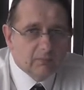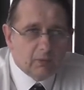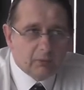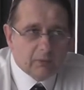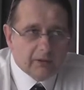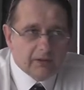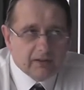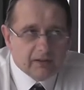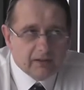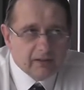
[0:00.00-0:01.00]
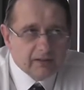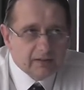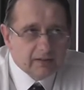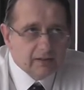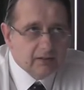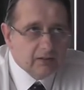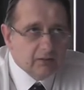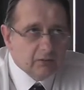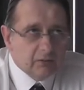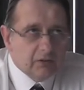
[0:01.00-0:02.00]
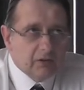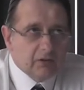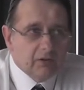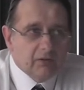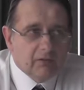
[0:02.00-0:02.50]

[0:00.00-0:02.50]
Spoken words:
Probably is to look at